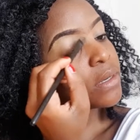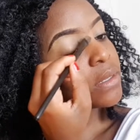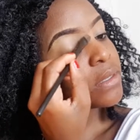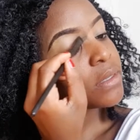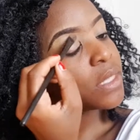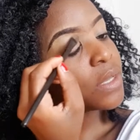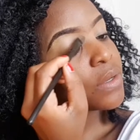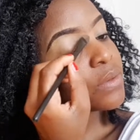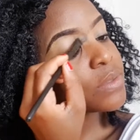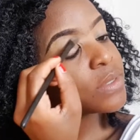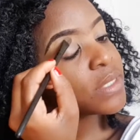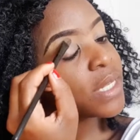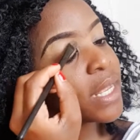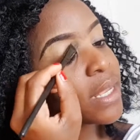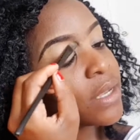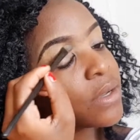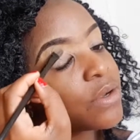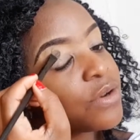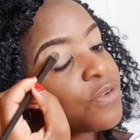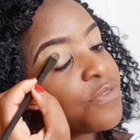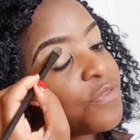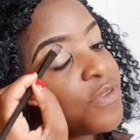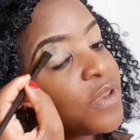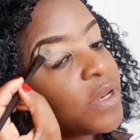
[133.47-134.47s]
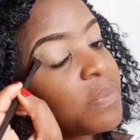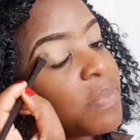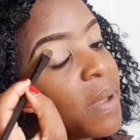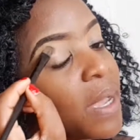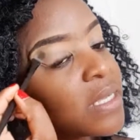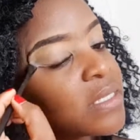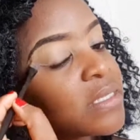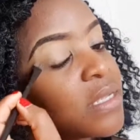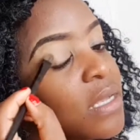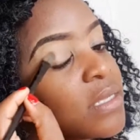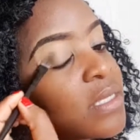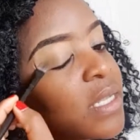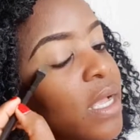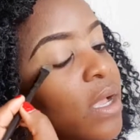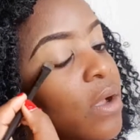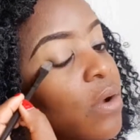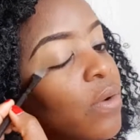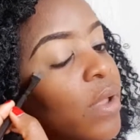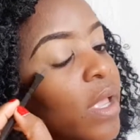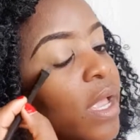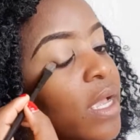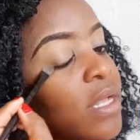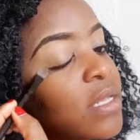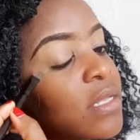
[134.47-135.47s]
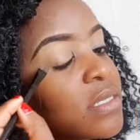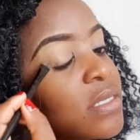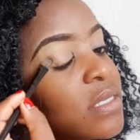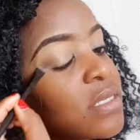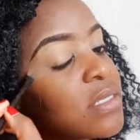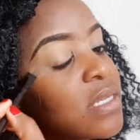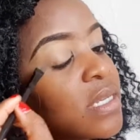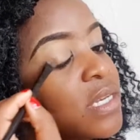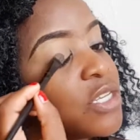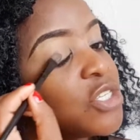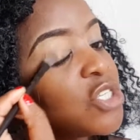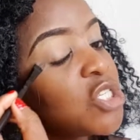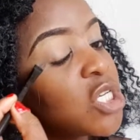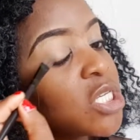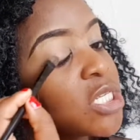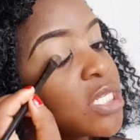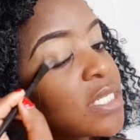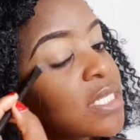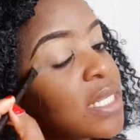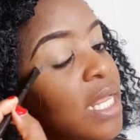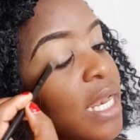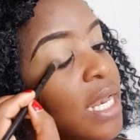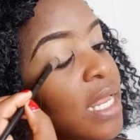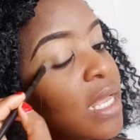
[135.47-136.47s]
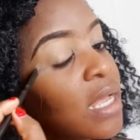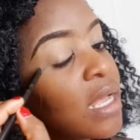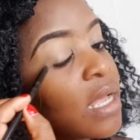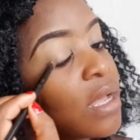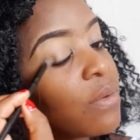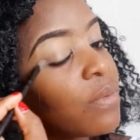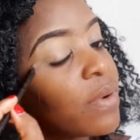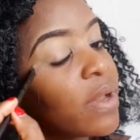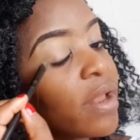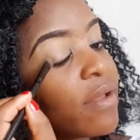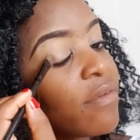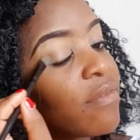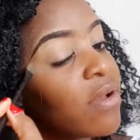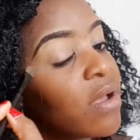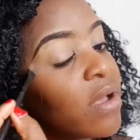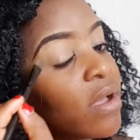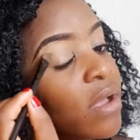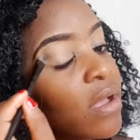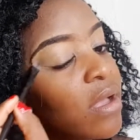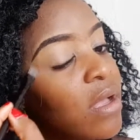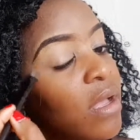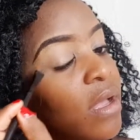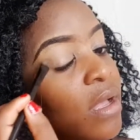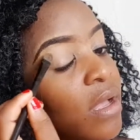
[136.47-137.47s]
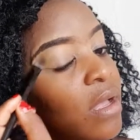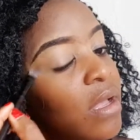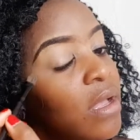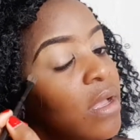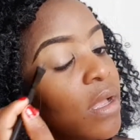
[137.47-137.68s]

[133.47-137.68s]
there was like good feedback. So I was like, okay, this is a legit seller, whatever.